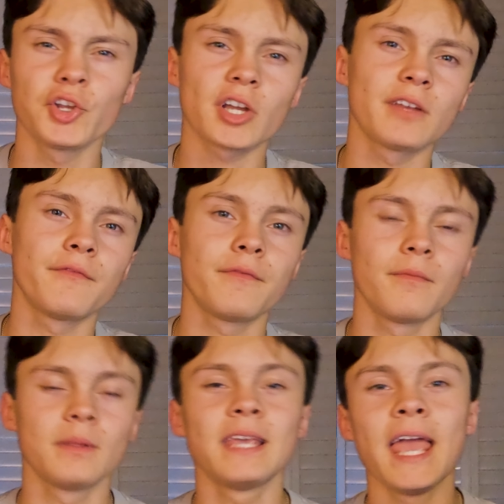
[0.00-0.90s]
You're not going
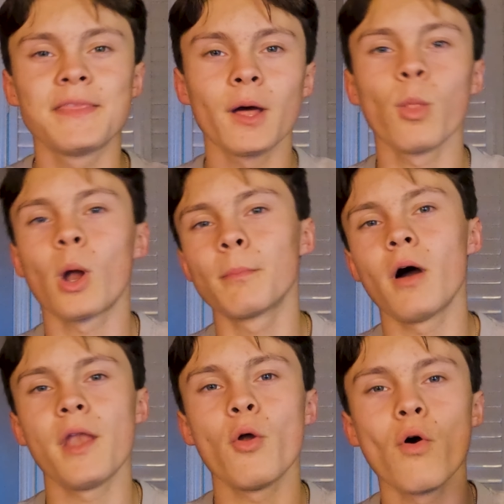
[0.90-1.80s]
to hit the alarm
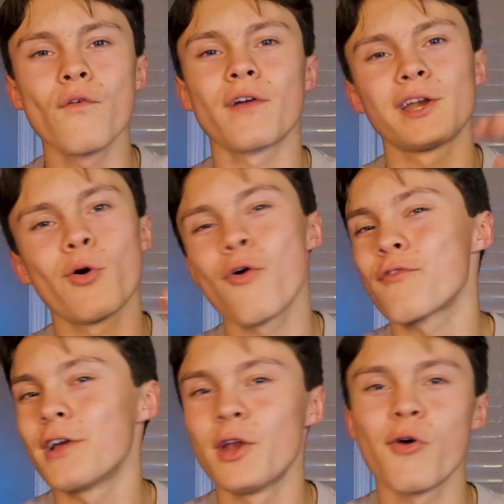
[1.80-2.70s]
button over and
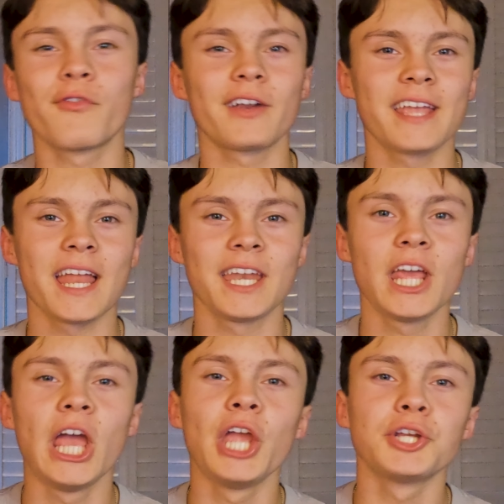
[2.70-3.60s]
over and over again.
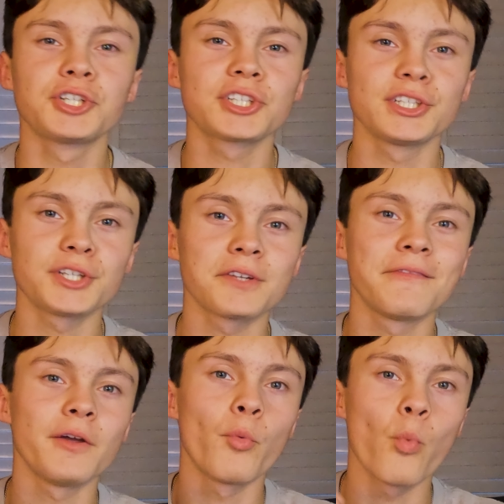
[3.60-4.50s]
You're just going to start
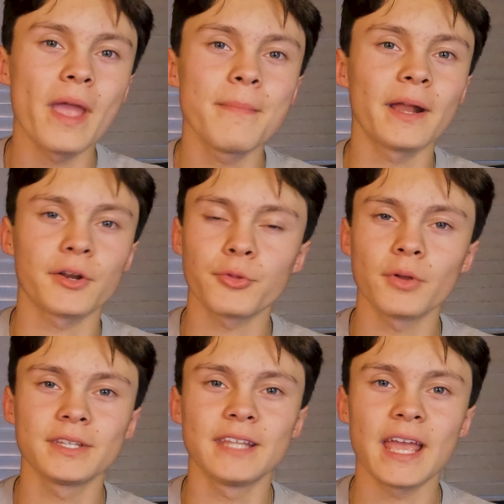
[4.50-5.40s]
to feel way better
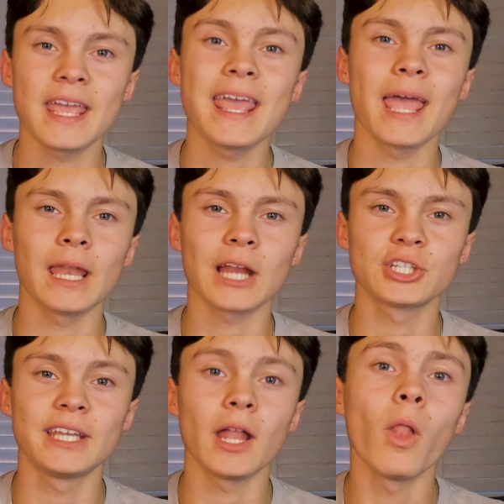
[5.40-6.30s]
throughout the day and
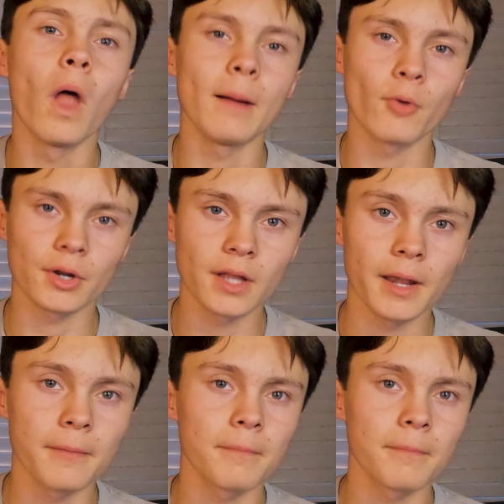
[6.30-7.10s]
actually get a lot more done.